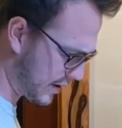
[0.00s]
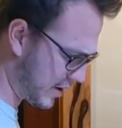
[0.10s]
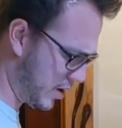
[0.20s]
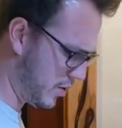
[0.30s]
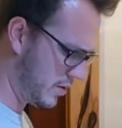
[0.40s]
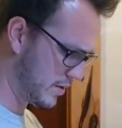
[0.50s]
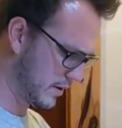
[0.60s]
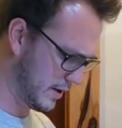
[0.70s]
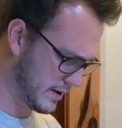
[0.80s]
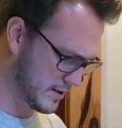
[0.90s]
go
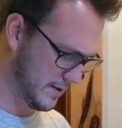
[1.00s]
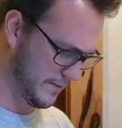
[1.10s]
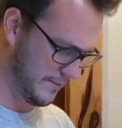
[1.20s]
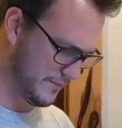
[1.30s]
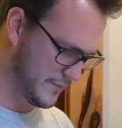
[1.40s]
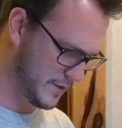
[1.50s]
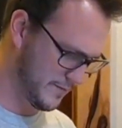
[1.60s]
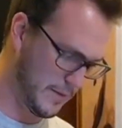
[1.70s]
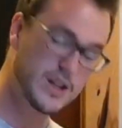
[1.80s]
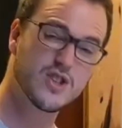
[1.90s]
get some
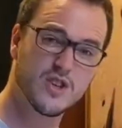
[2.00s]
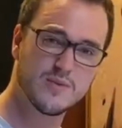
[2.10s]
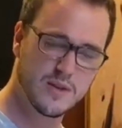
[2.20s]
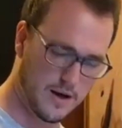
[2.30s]
mushrooms. Now,